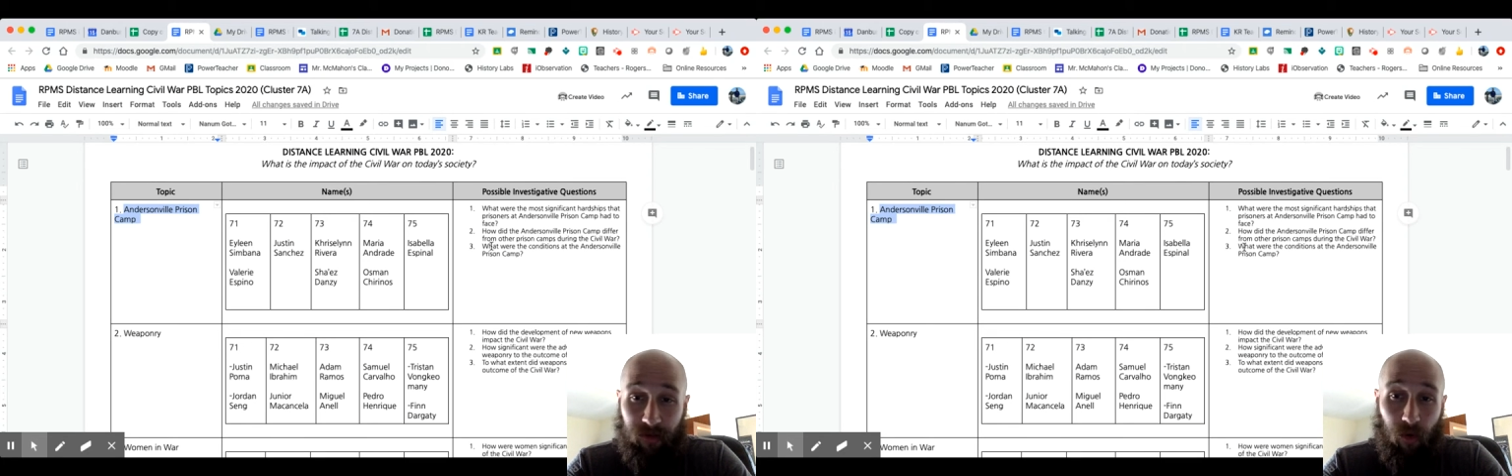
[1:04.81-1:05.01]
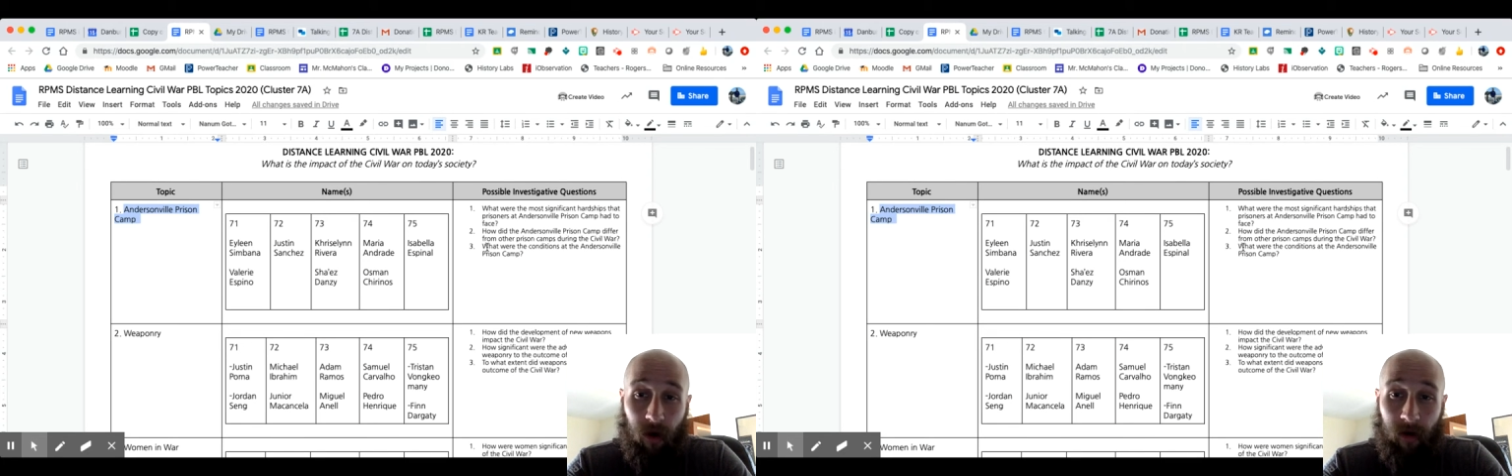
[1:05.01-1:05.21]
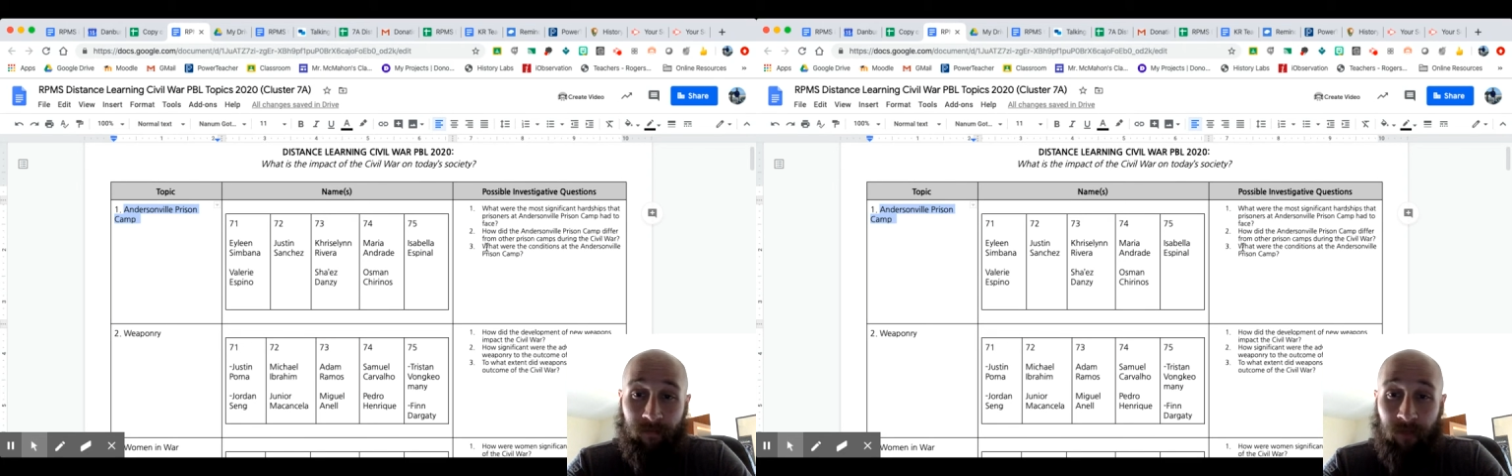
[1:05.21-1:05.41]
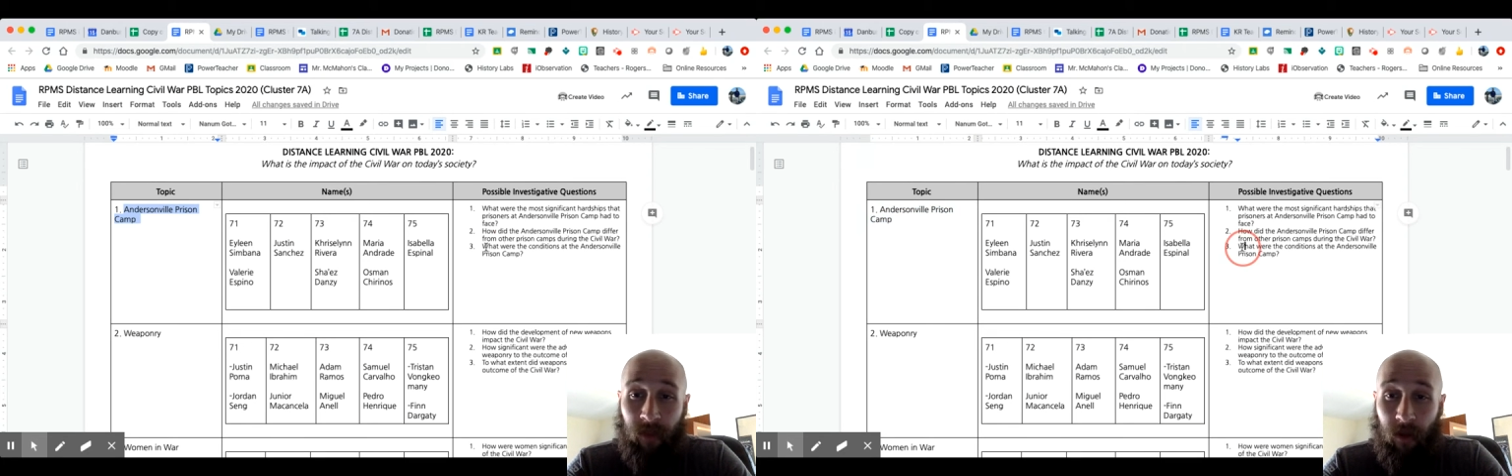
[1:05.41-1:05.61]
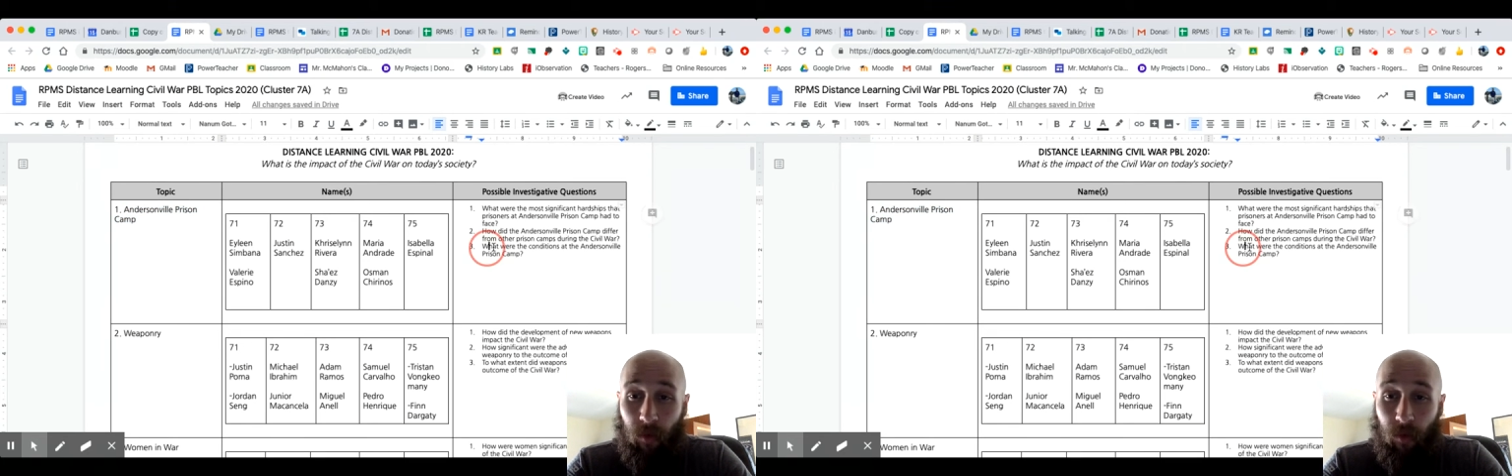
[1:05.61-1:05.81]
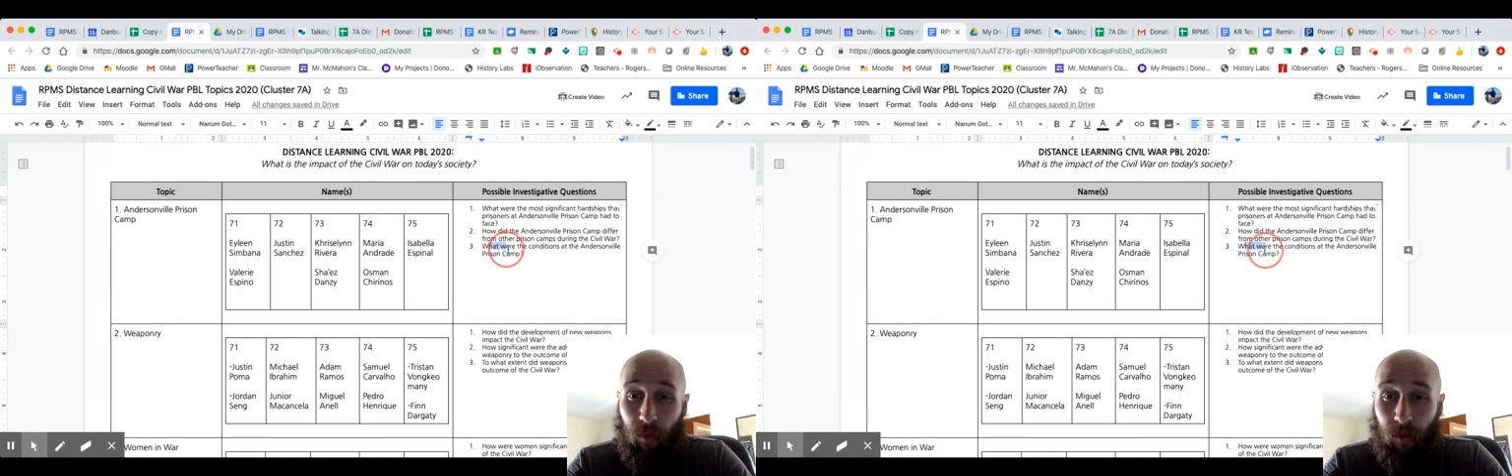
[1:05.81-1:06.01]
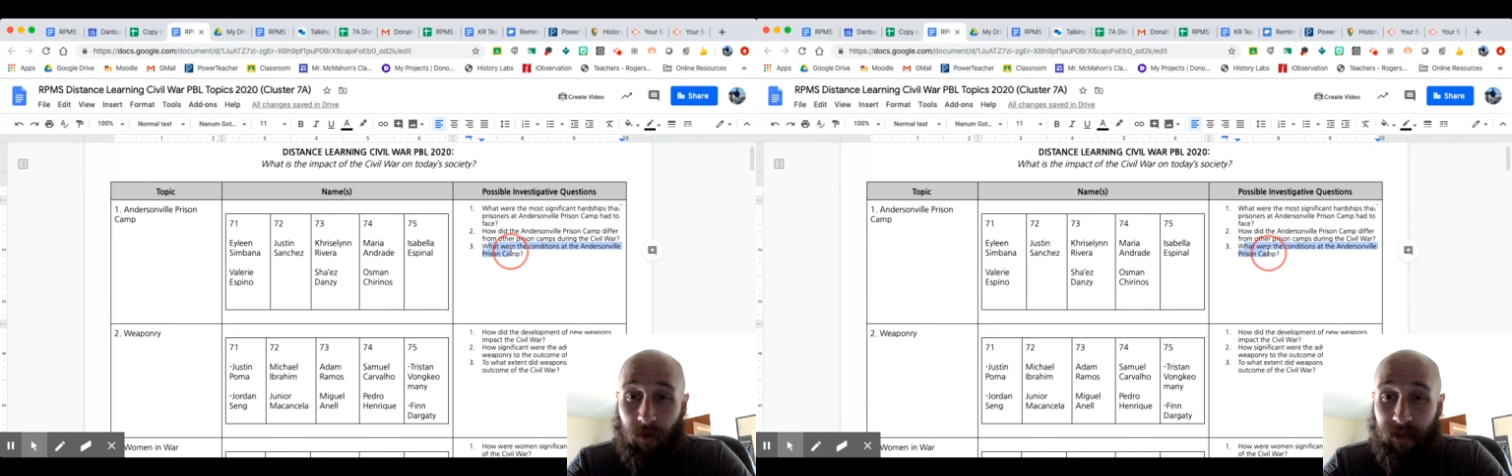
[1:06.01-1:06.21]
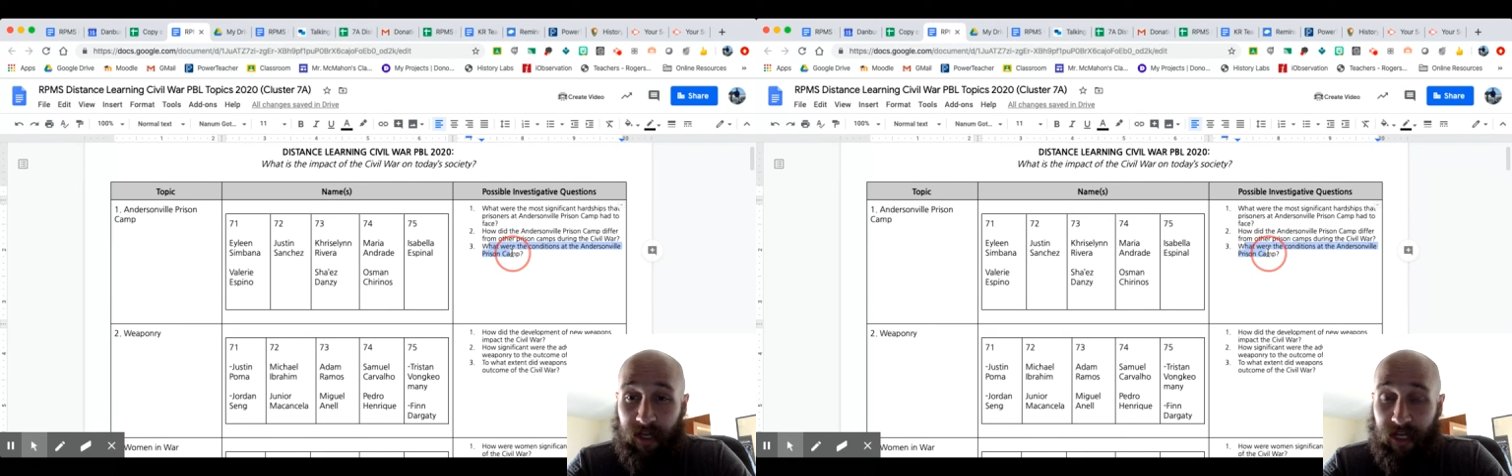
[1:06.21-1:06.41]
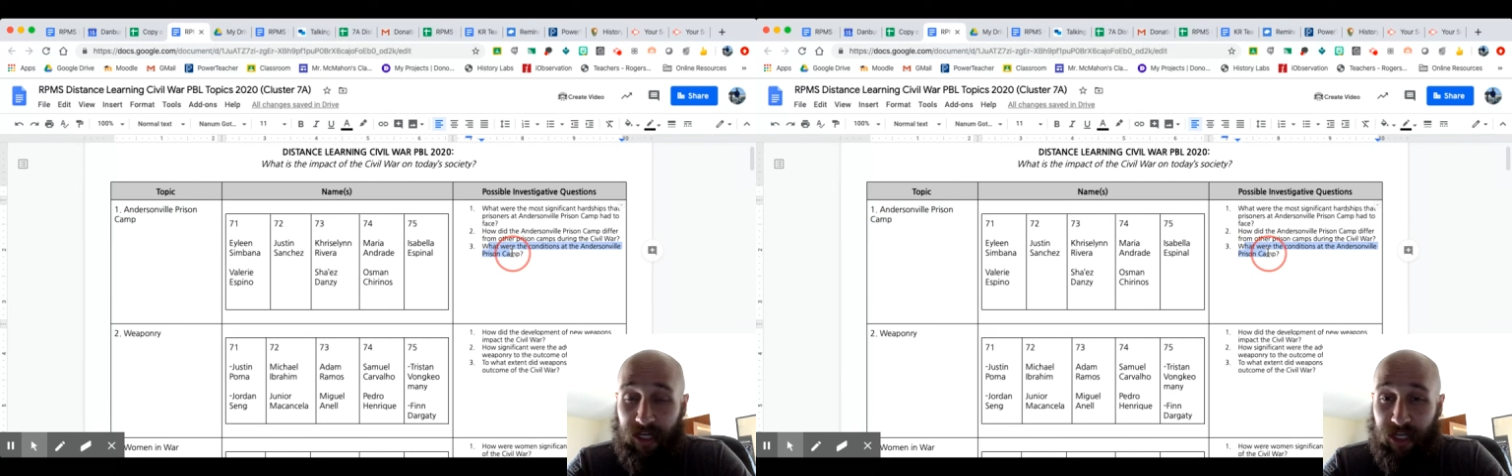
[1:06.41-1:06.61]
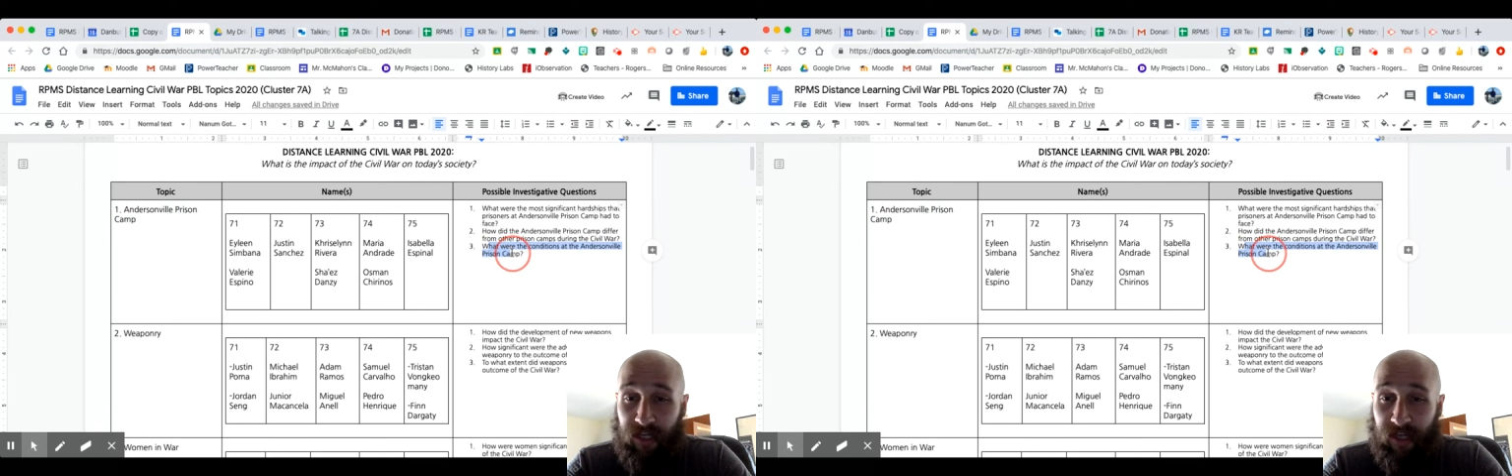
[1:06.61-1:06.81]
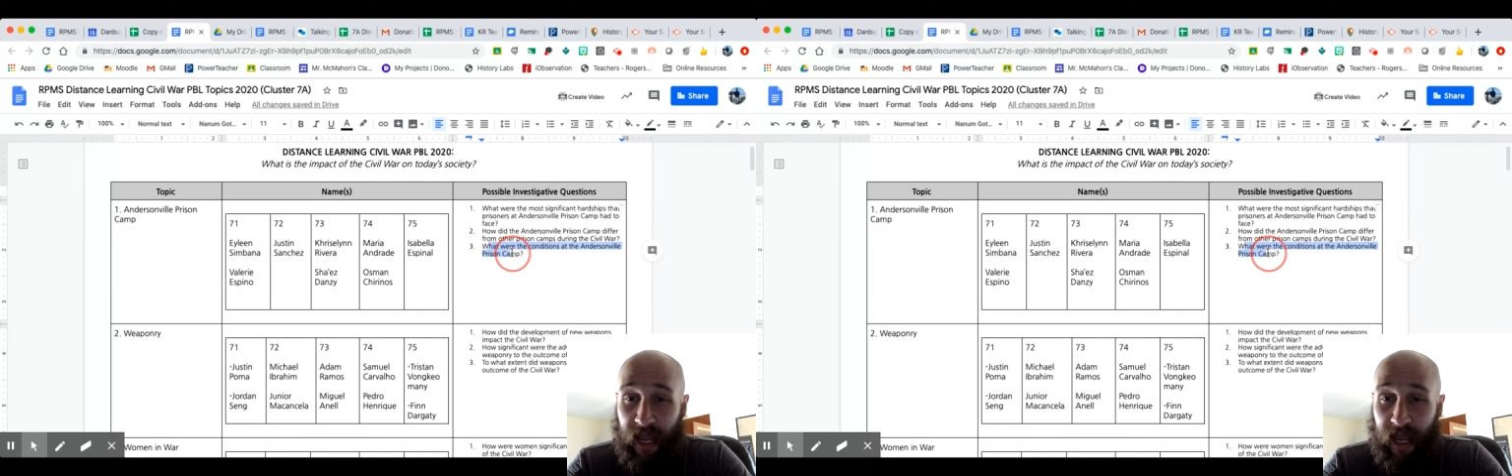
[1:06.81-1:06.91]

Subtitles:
Or what were the conditions